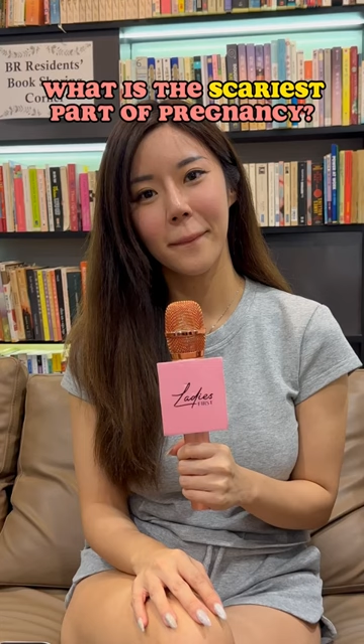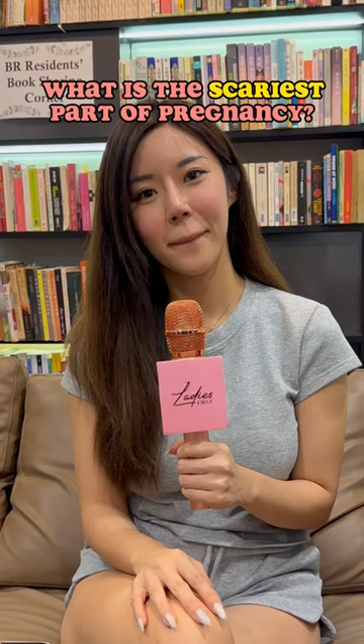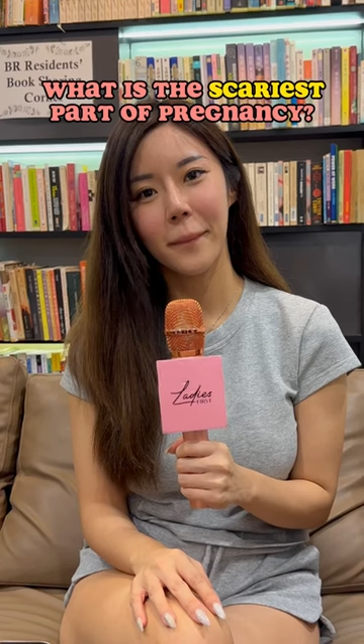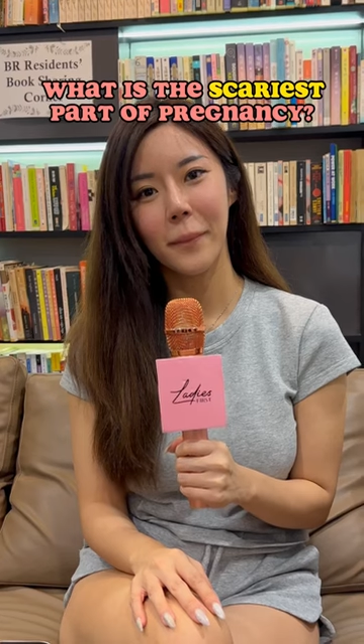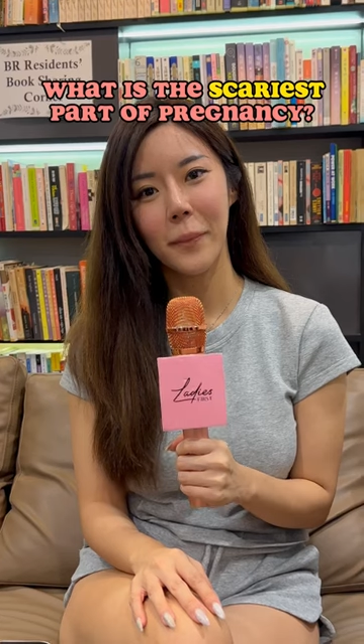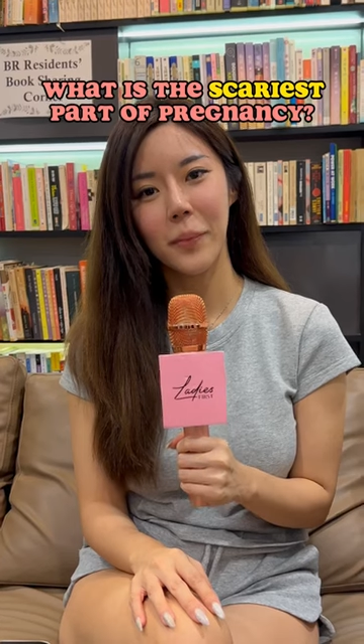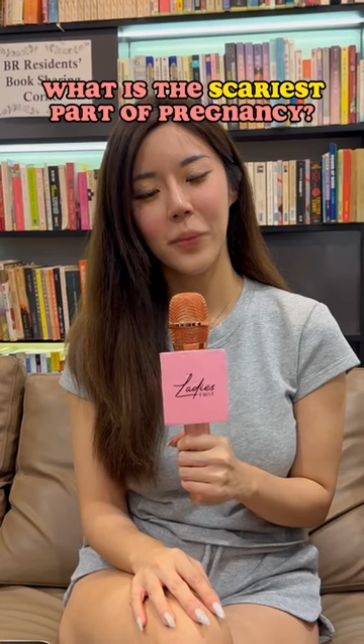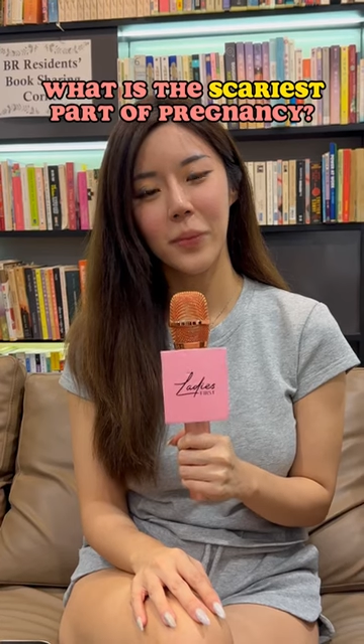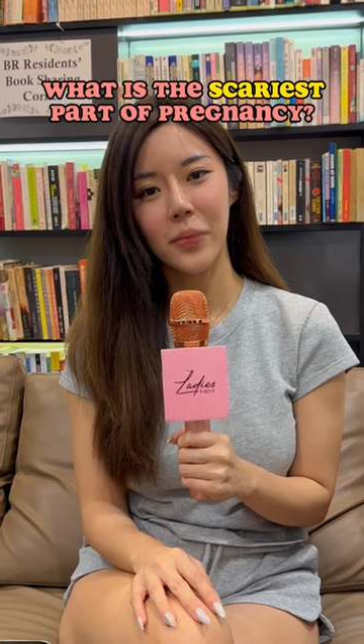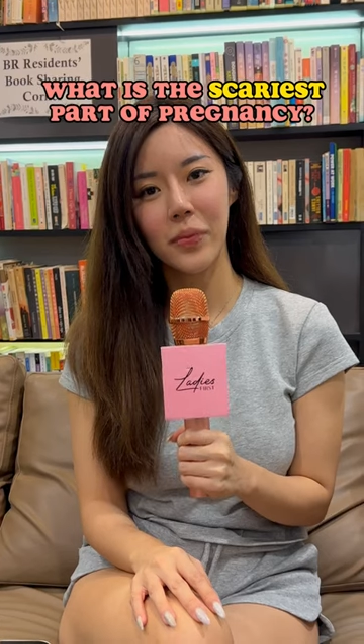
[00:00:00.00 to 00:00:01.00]
What is the
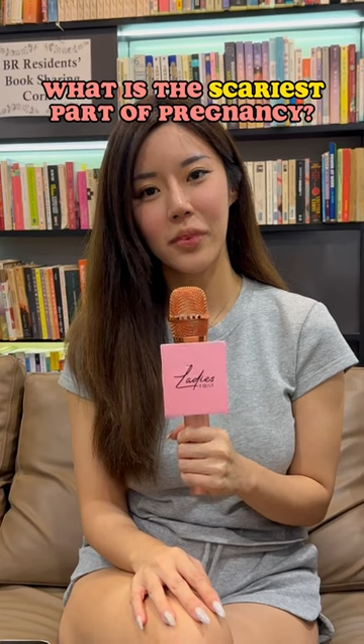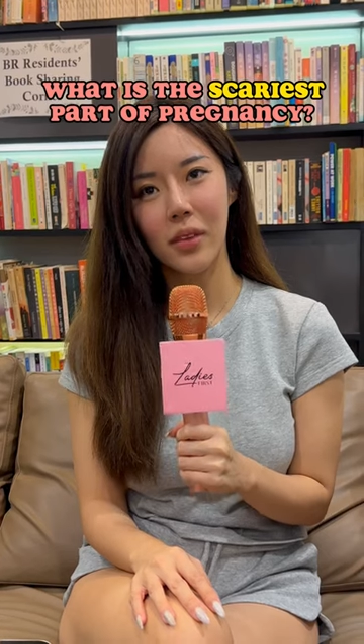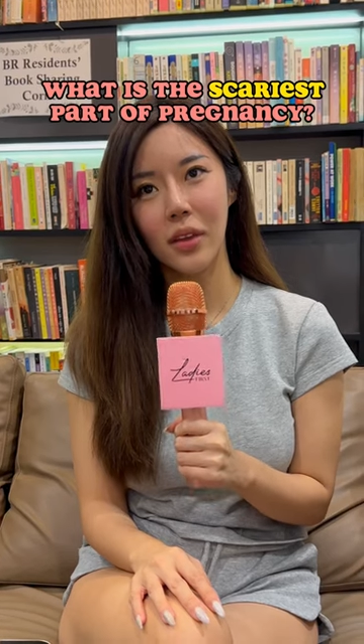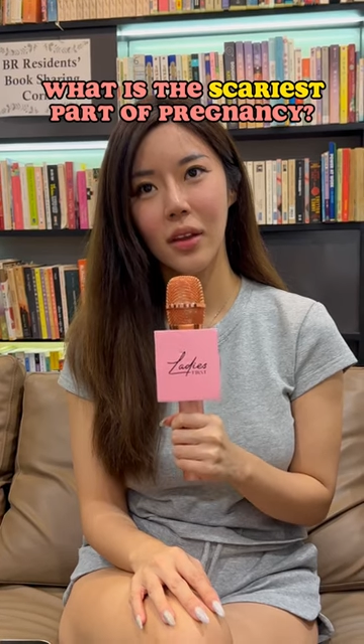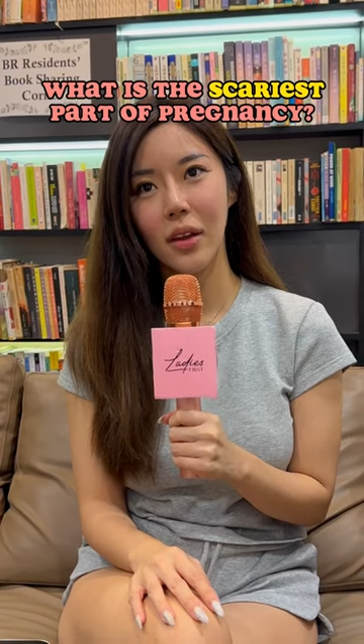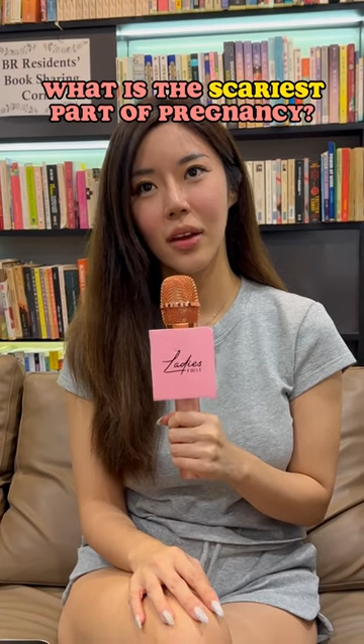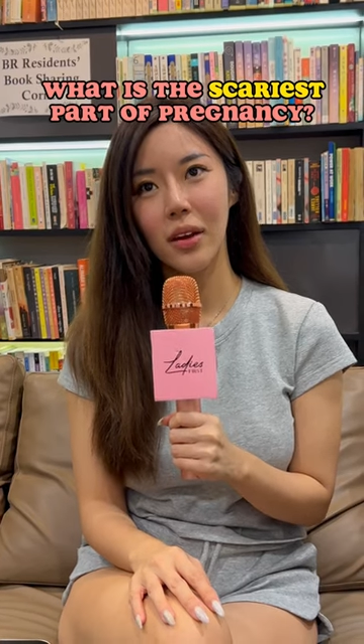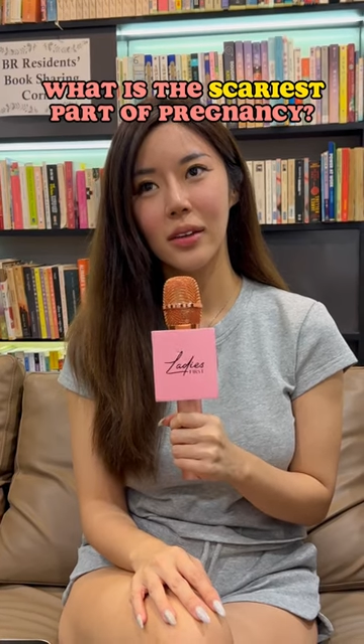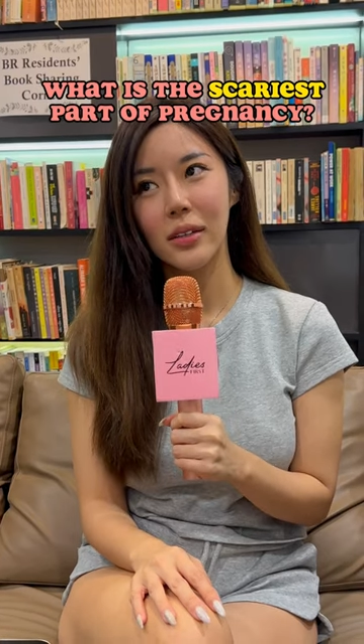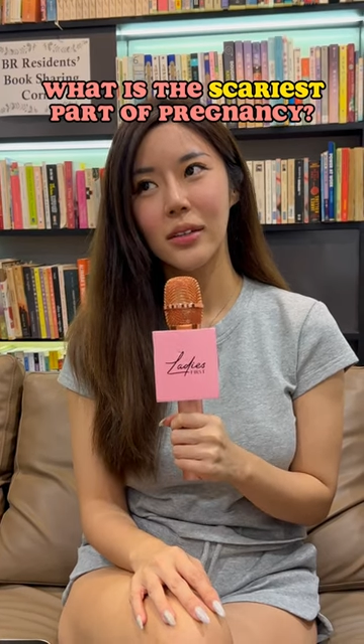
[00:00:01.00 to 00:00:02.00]
scariest part
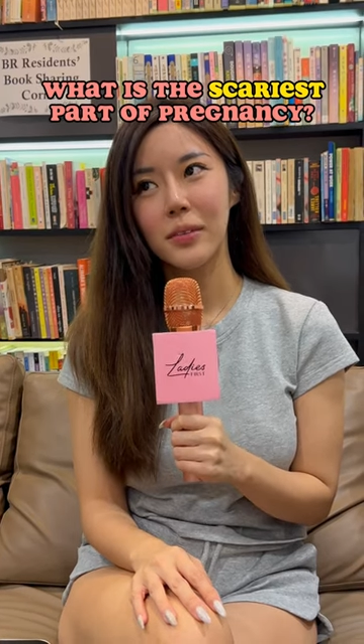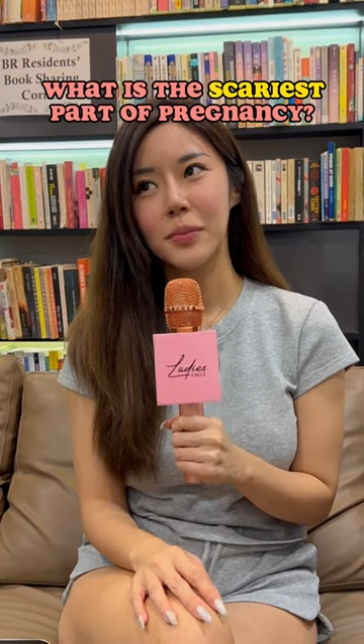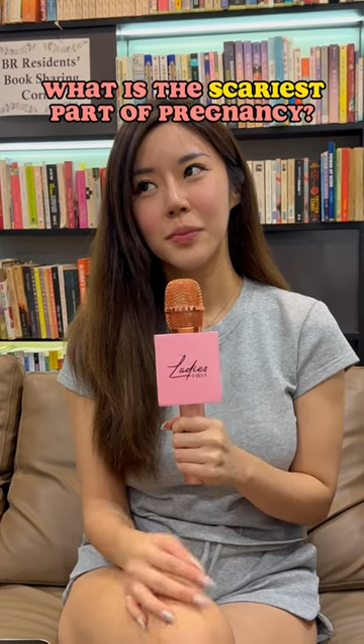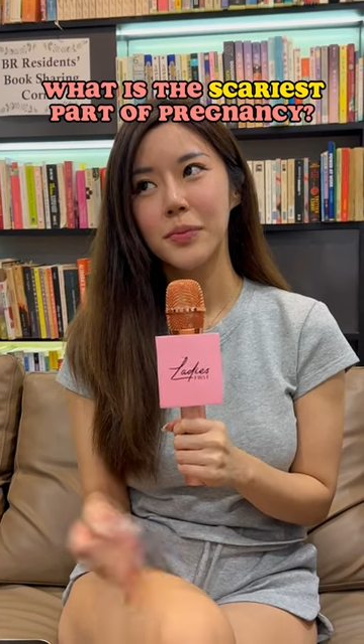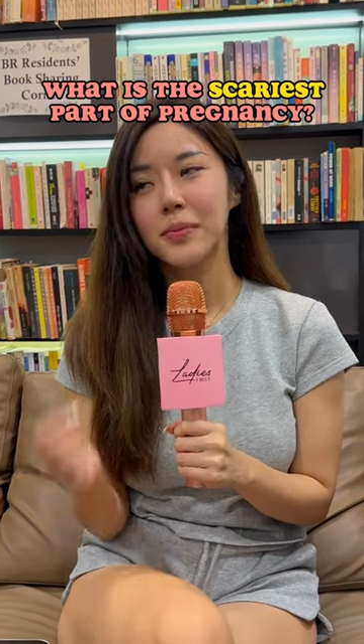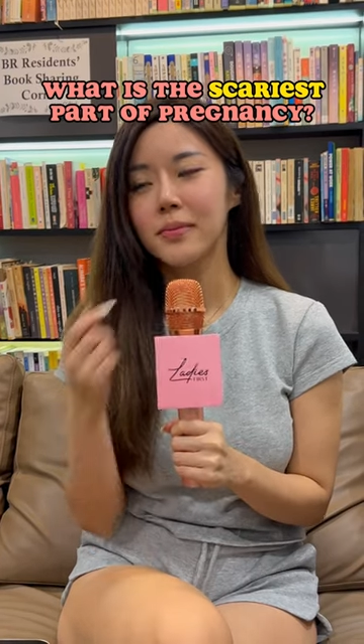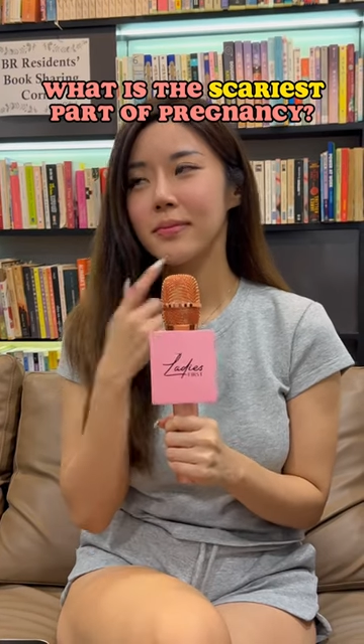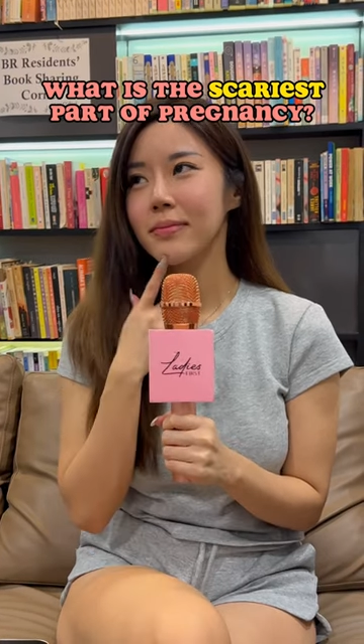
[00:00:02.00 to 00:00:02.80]
of pregnancy?